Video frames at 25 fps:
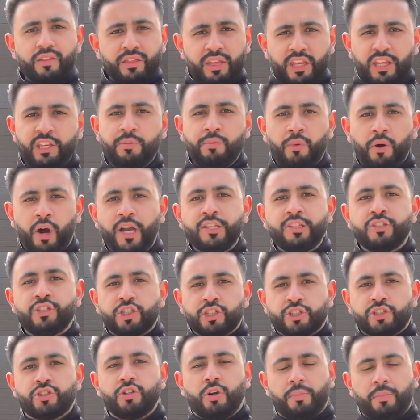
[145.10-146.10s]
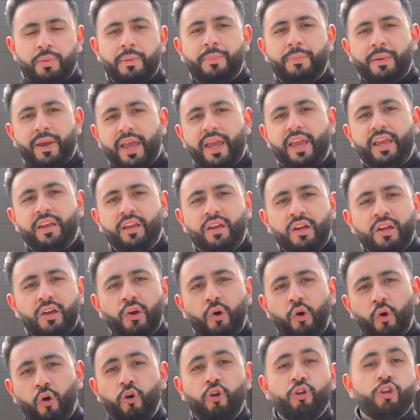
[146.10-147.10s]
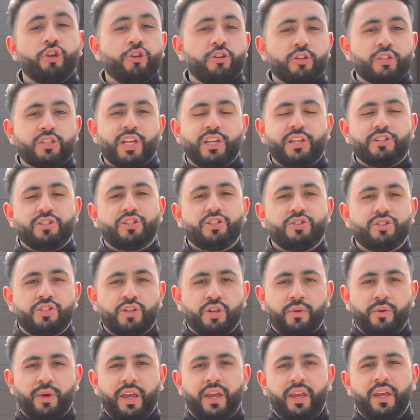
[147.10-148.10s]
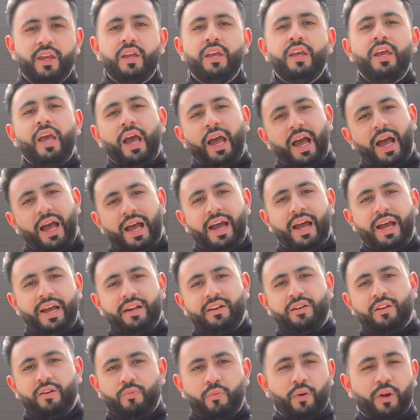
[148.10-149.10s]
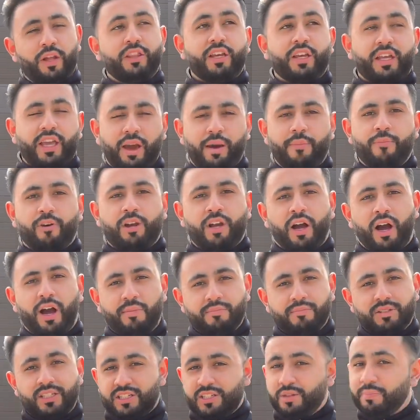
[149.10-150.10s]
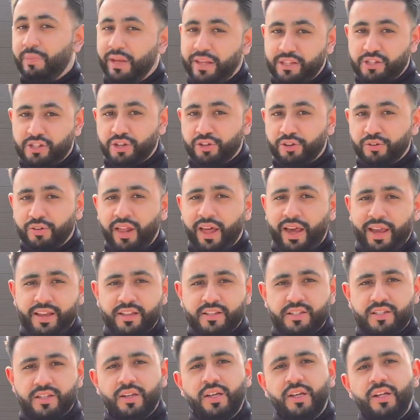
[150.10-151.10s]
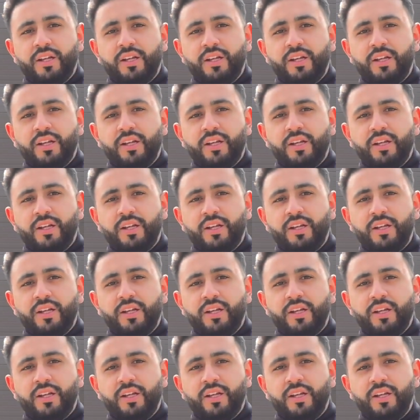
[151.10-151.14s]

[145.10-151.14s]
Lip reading: you might just not be paying all your attention to it, and when the camera comes it's a bit too late.